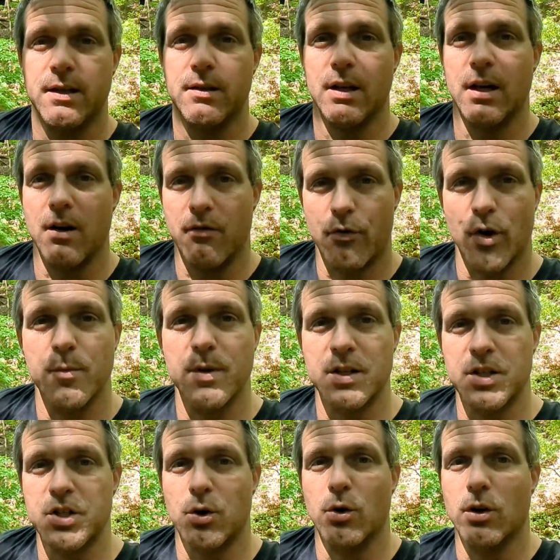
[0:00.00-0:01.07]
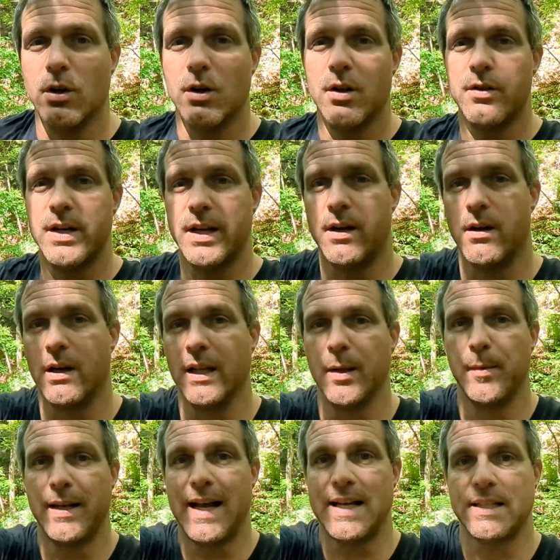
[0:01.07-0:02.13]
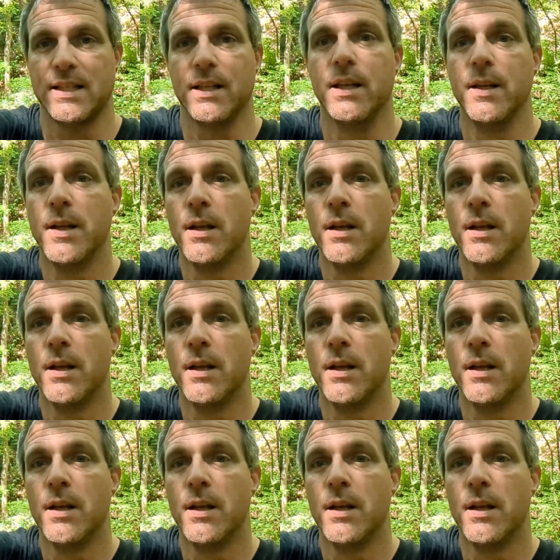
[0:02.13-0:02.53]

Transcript: are formed in soil that are a little bit acid,